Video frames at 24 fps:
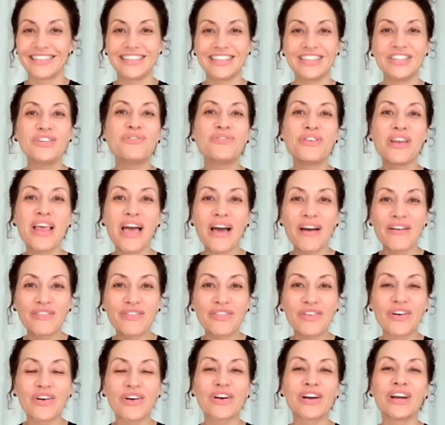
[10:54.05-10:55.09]
You
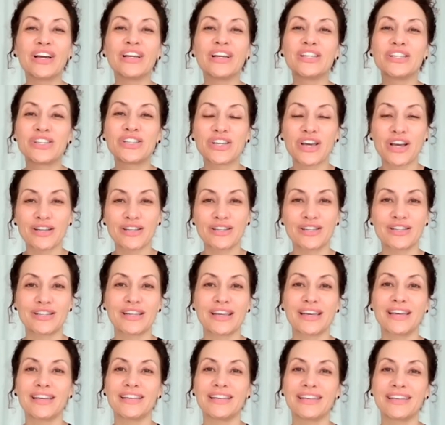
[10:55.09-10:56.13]
never judged
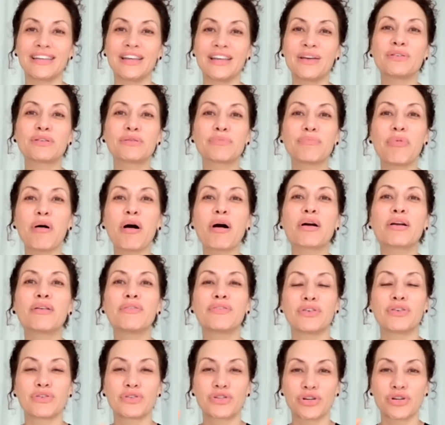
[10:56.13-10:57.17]
it. It was a part of
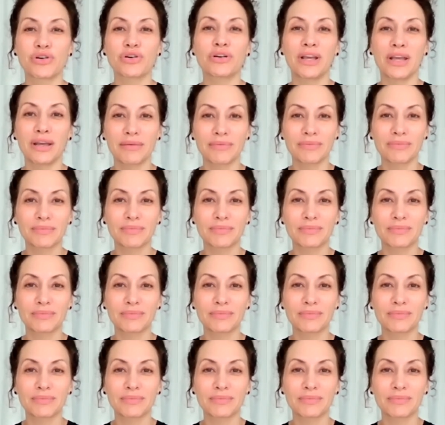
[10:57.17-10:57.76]
your journey.